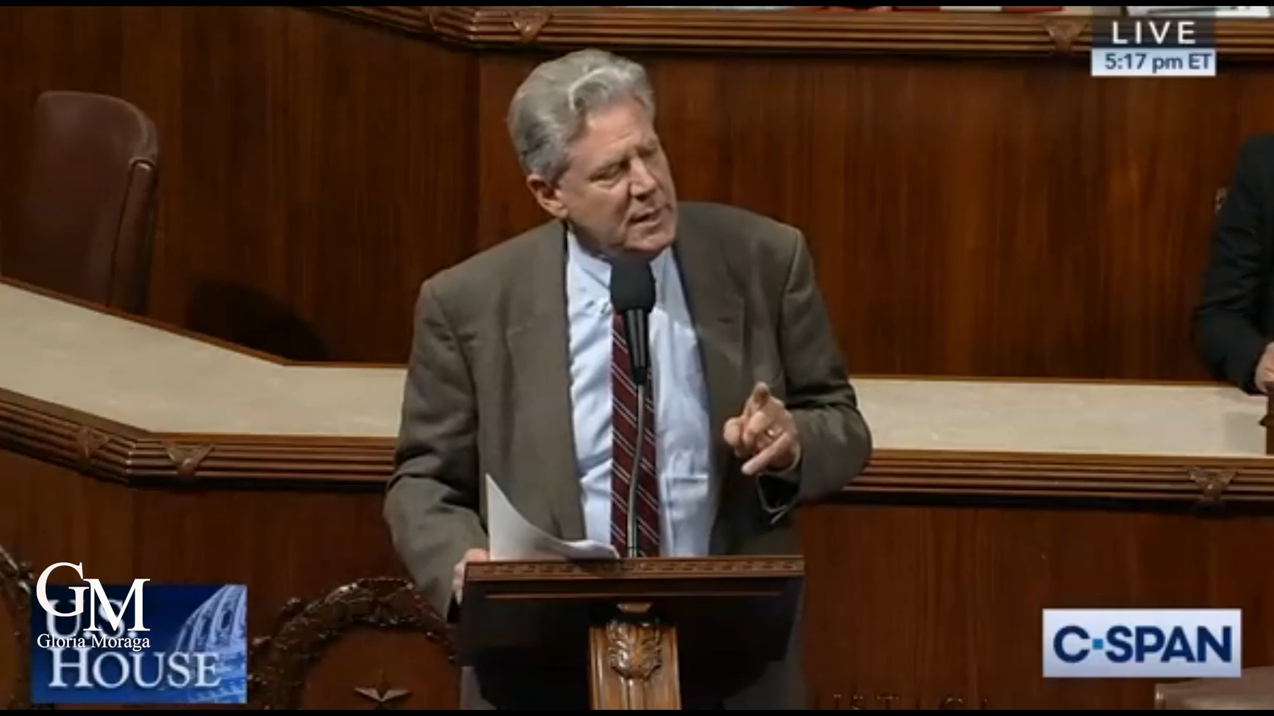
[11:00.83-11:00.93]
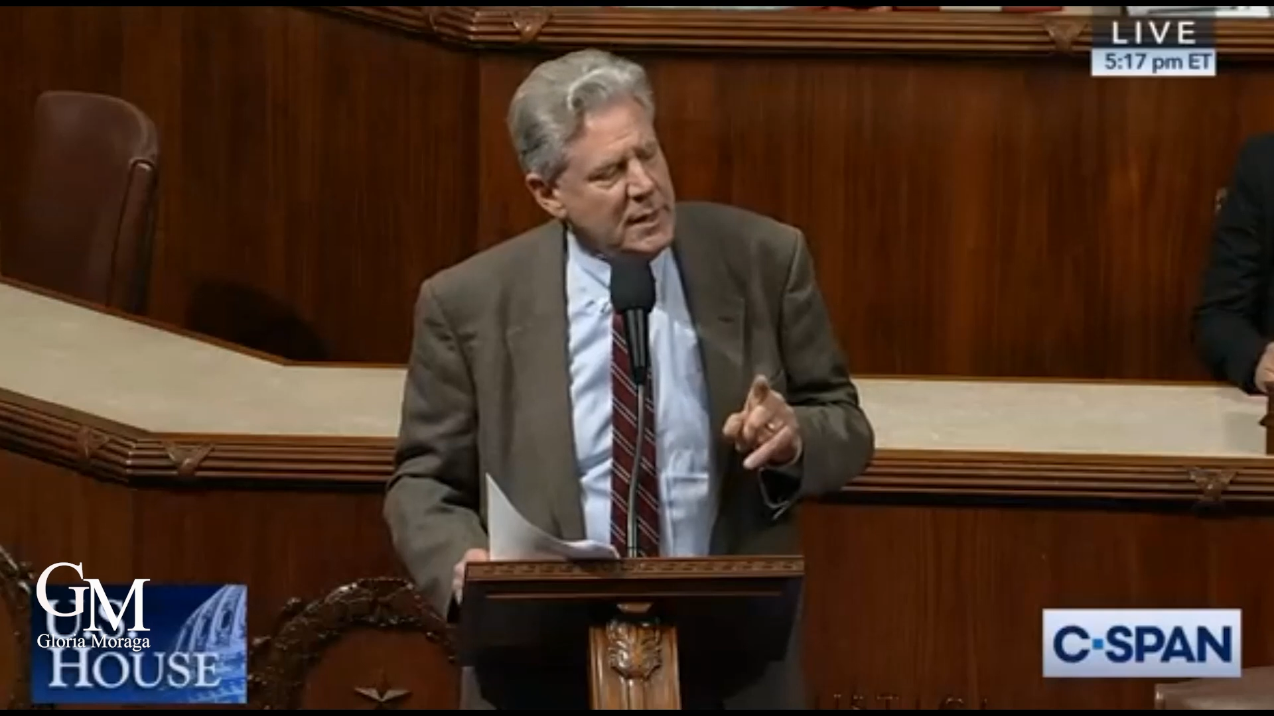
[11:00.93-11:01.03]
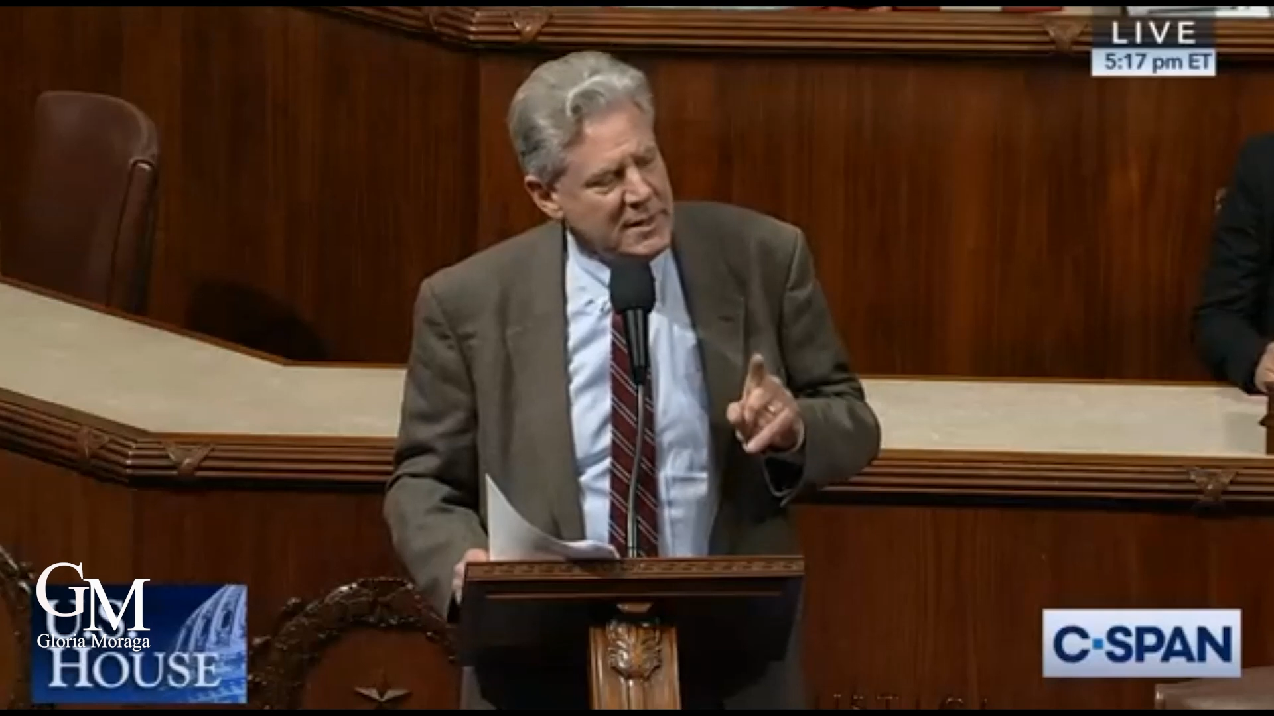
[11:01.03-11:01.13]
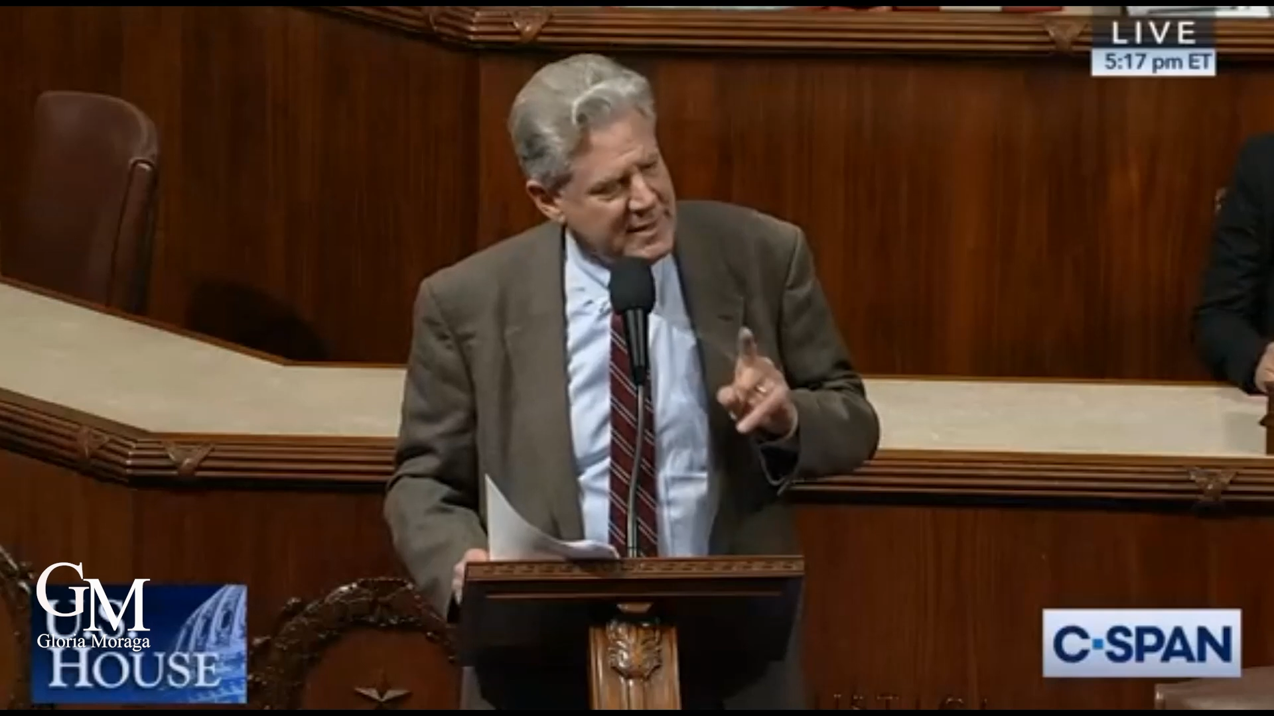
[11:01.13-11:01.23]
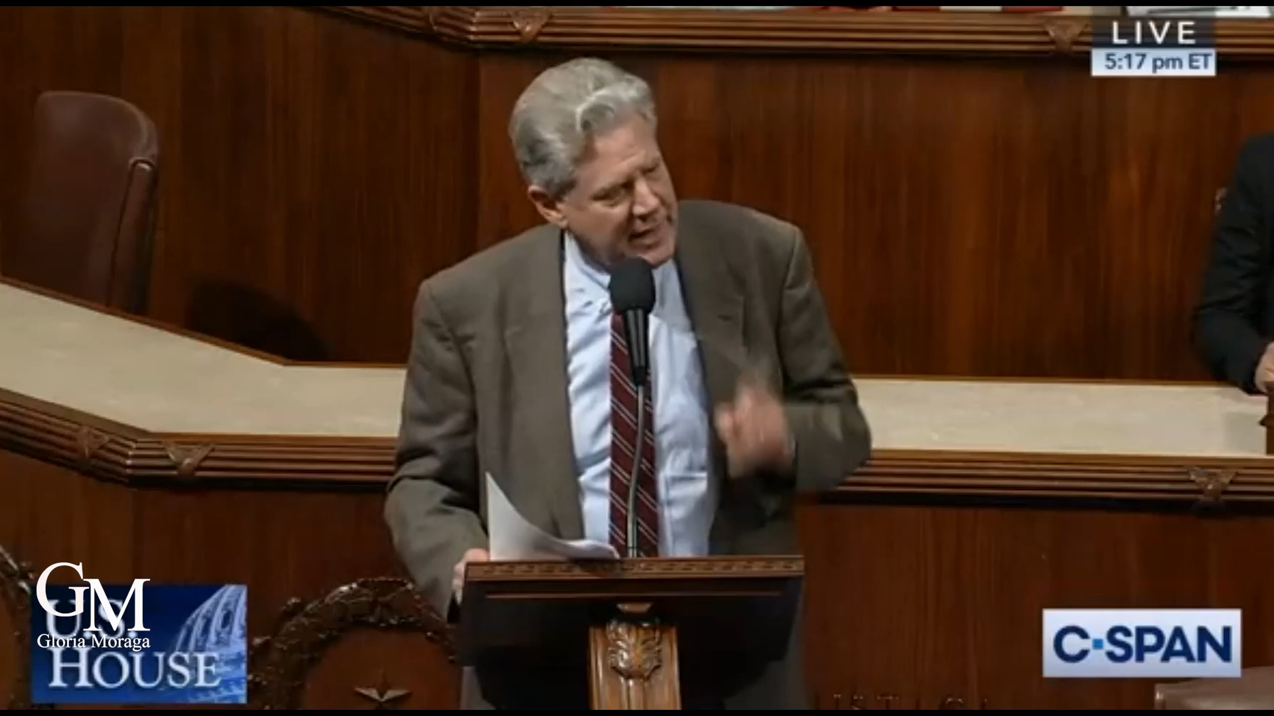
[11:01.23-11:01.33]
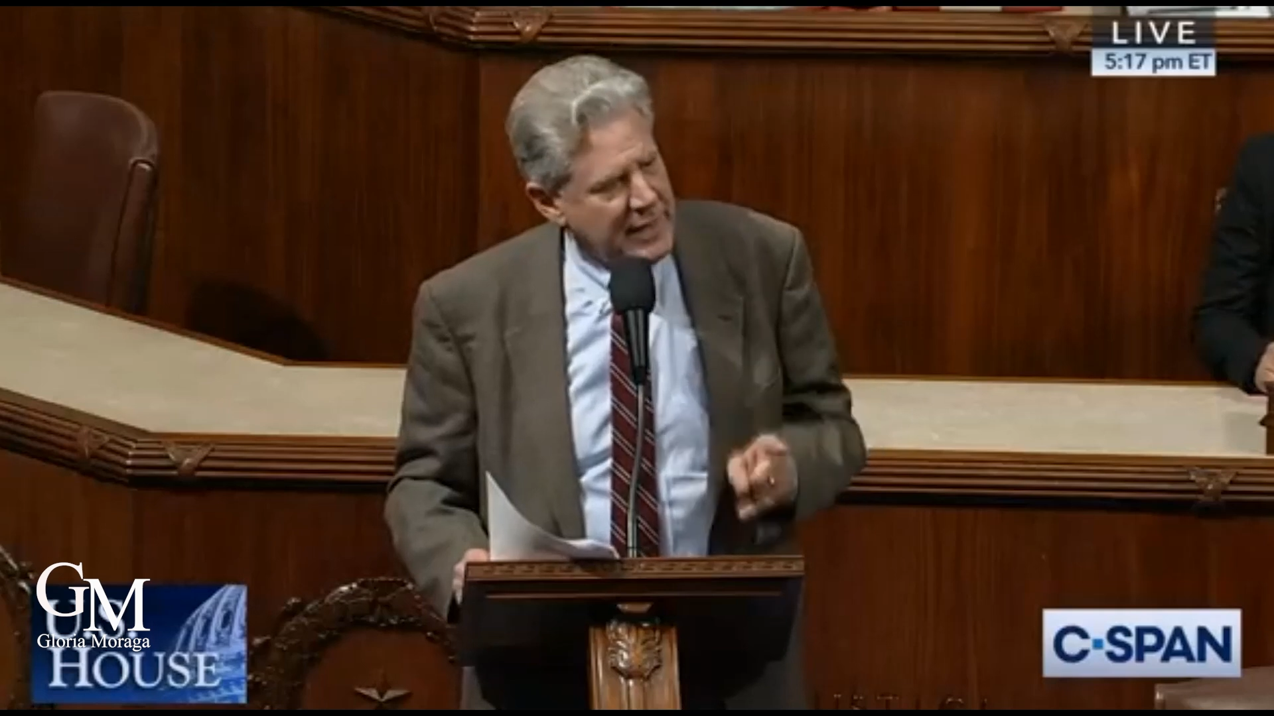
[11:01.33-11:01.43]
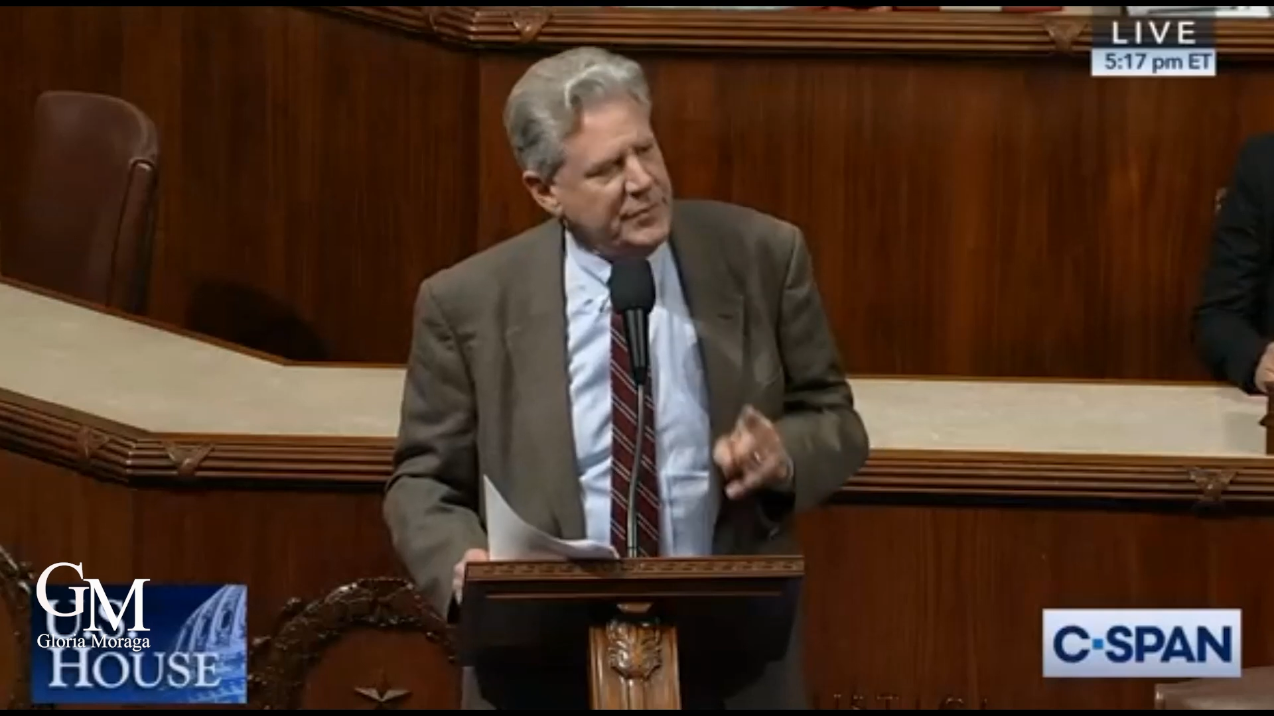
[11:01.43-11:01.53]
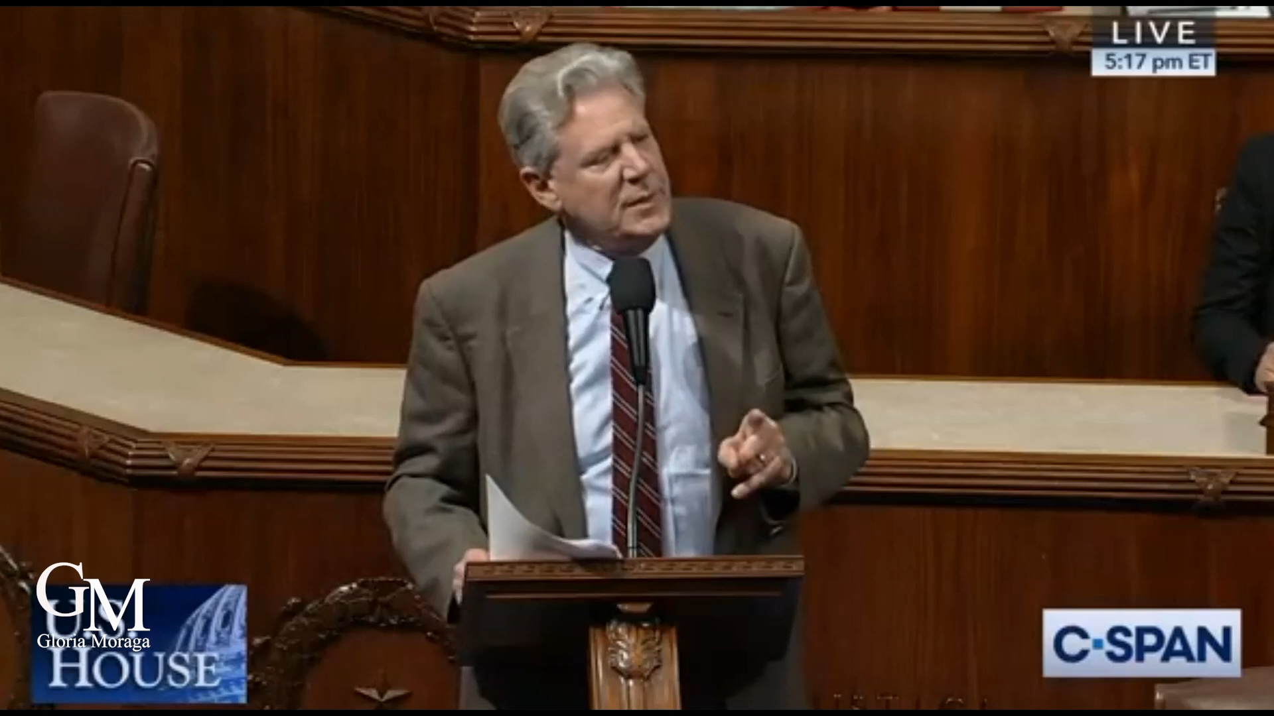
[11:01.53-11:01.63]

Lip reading: safety